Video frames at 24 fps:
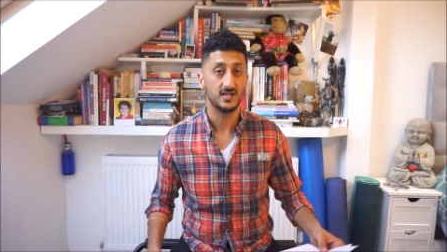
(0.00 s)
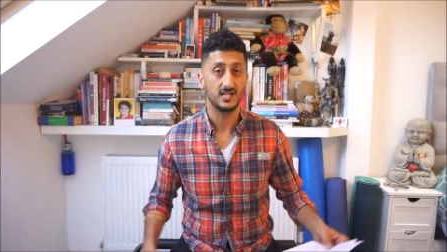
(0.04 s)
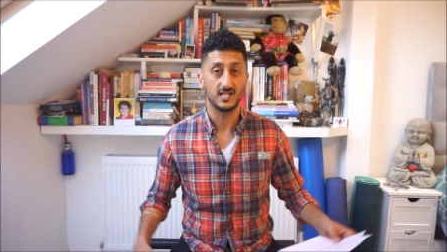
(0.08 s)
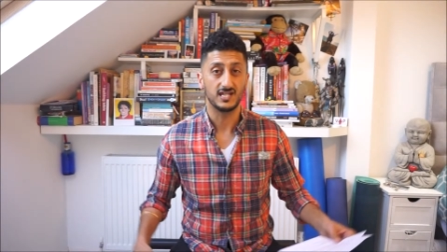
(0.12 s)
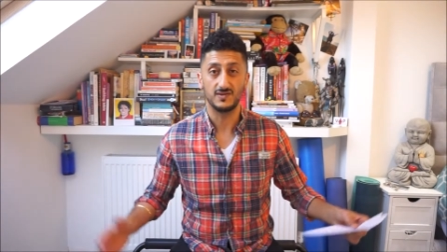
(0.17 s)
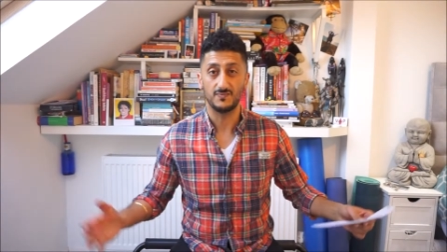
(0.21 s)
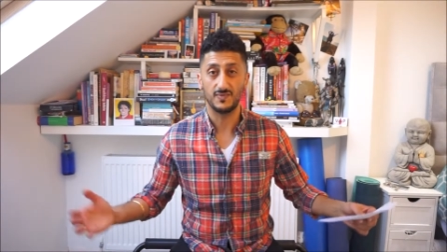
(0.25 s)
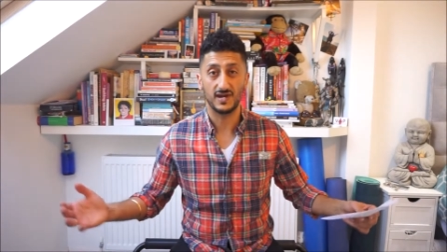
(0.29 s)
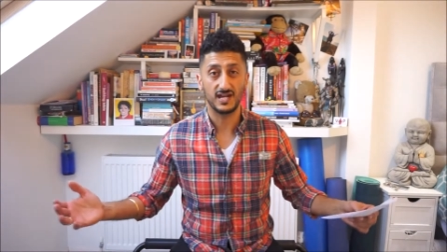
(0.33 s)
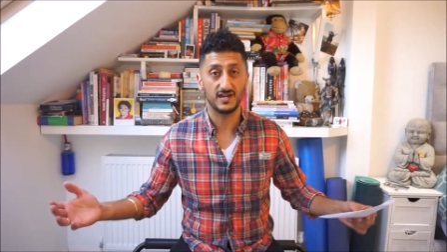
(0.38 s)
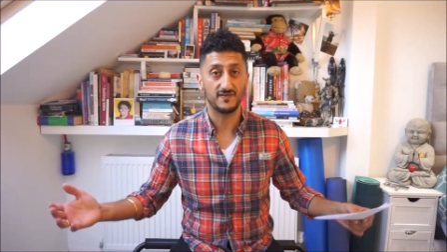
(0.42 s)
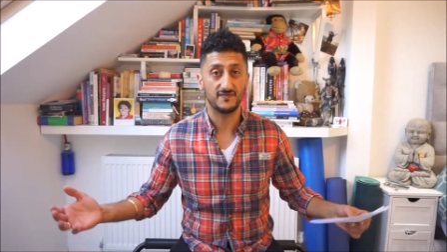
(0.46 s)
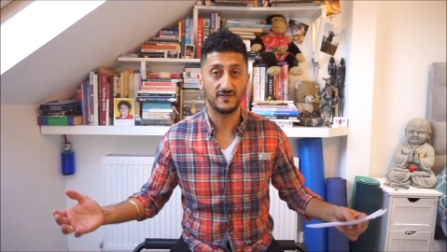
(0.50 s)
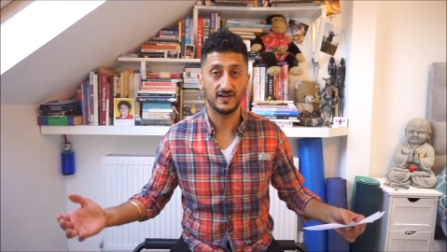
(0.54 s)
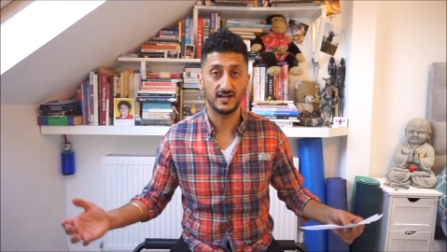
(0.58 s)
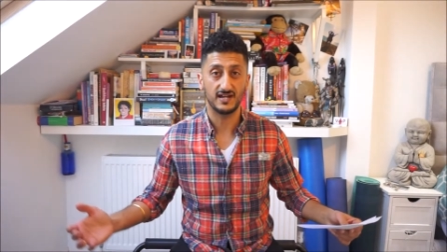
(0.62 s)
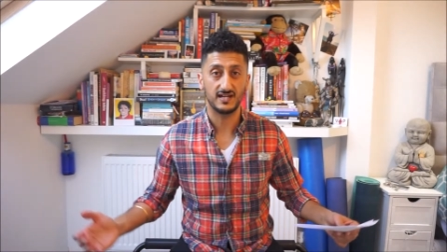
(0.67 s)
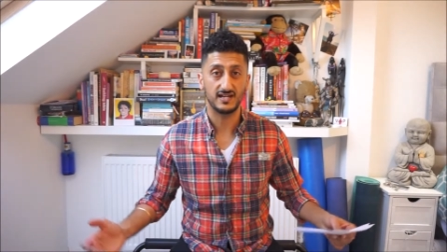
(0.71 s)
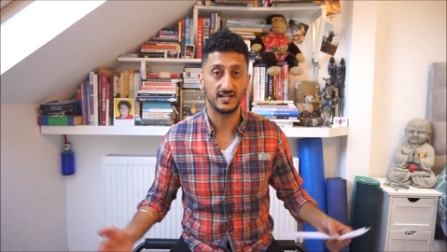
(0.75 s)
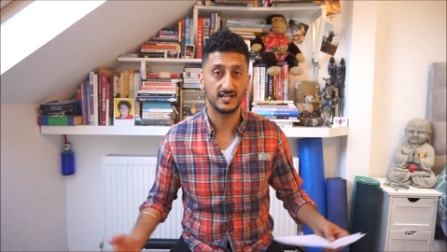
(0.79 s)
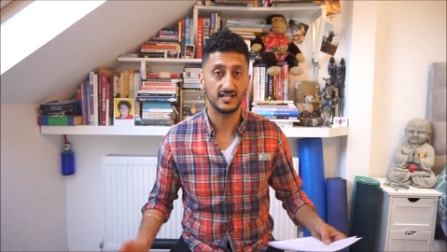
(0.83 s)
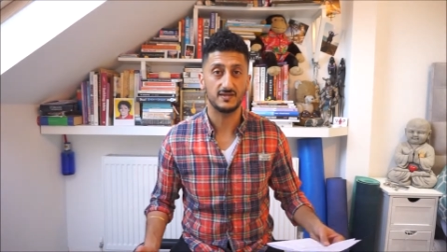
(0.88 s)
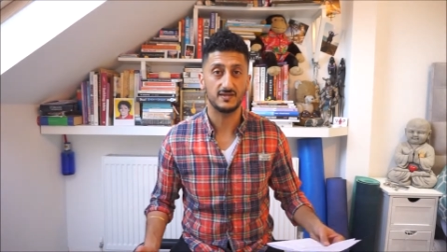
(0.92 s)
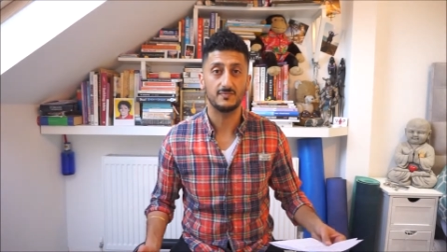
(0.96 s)
You may have heard
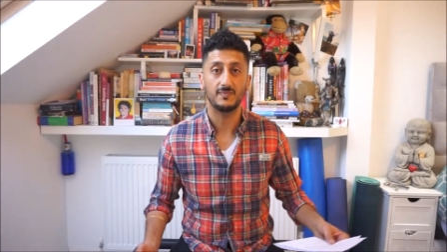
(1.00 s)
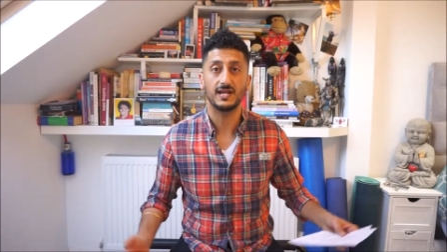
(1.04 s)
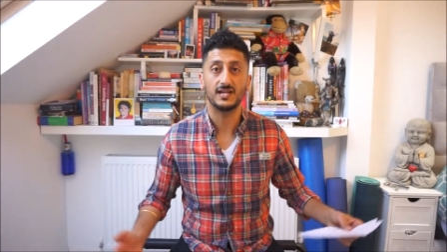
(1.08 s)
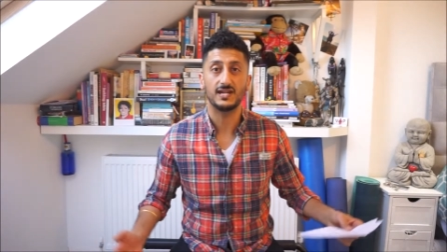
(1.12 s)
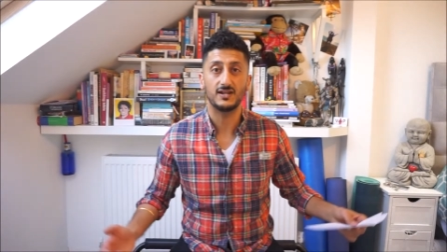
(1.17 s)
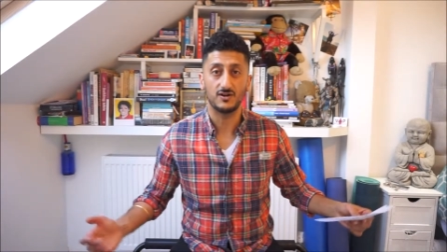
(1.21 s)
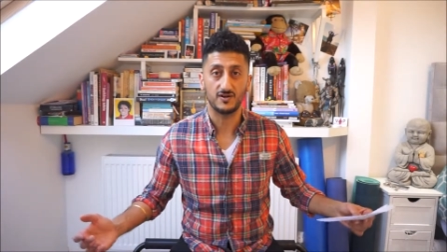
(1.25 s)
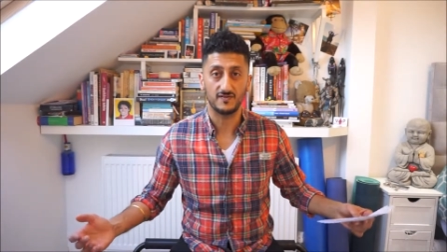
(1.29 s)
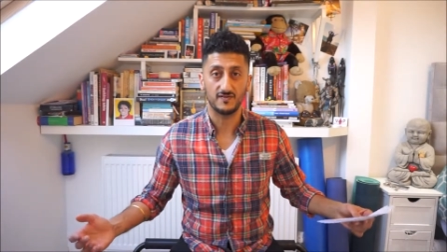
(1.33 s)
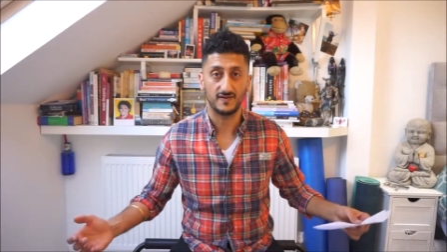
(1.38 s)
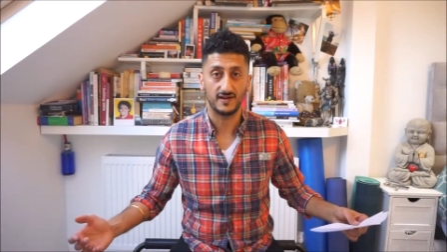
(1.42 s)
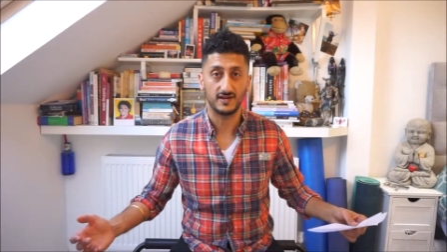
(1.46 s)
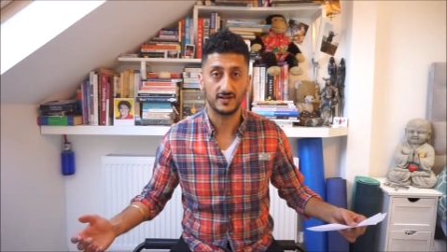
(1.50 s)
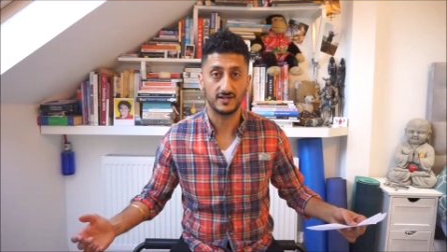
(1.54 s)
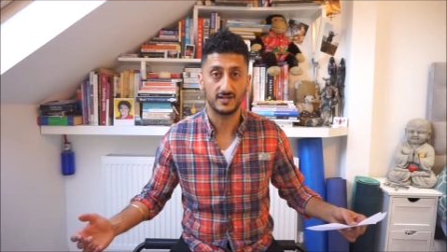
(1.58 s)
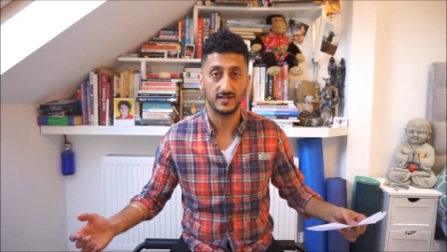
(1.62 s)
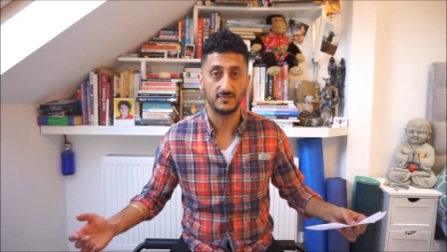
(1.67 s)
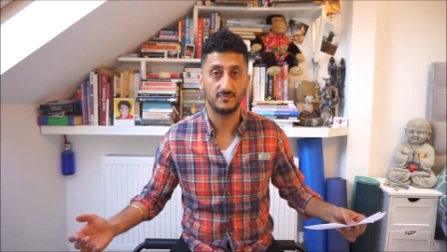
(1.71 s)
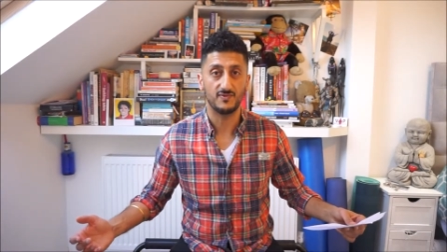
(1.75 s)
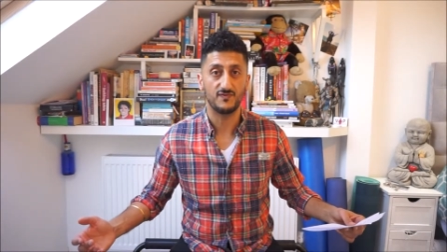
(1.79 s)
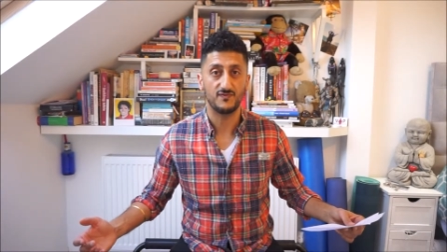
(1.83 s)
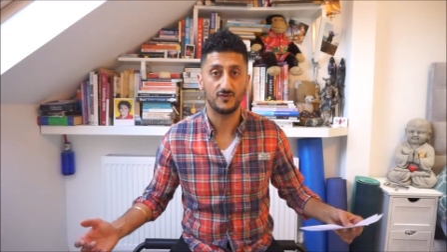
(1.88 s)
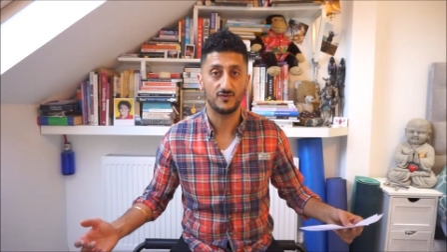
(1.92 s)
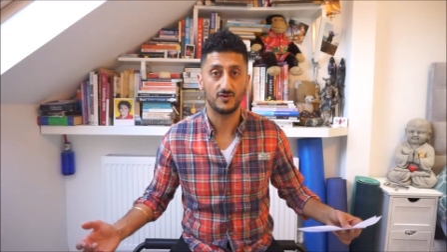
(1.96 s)
it, you may not have heard it
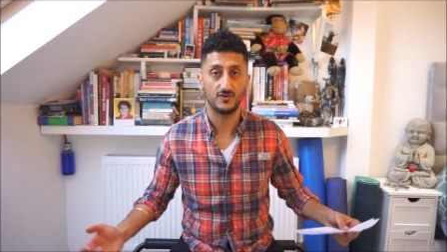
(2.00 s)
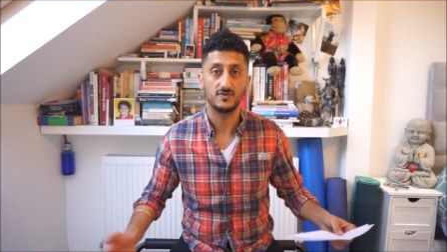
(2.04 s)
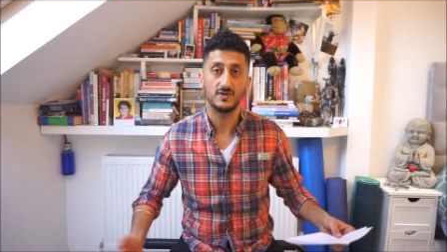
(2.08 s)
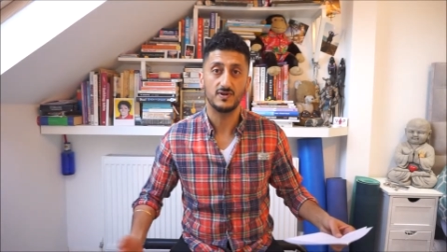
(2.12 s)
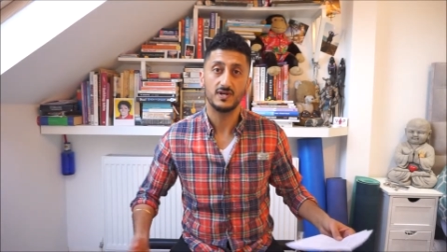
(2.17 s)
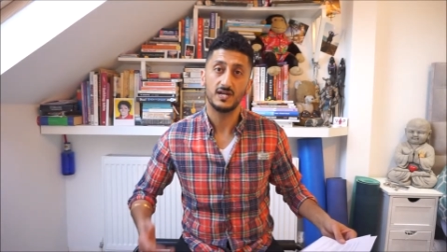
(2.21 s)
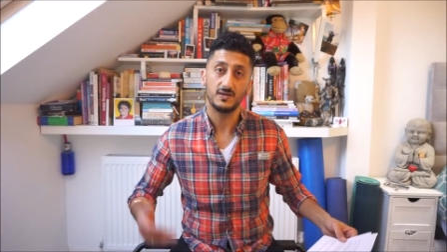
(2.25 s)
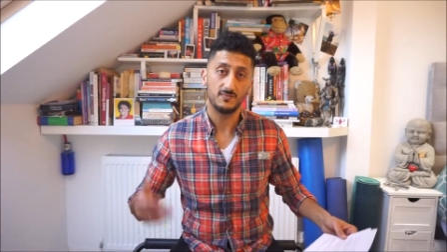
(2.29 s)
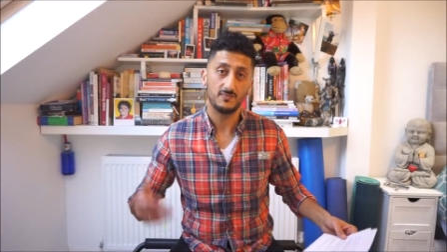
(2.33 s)
before,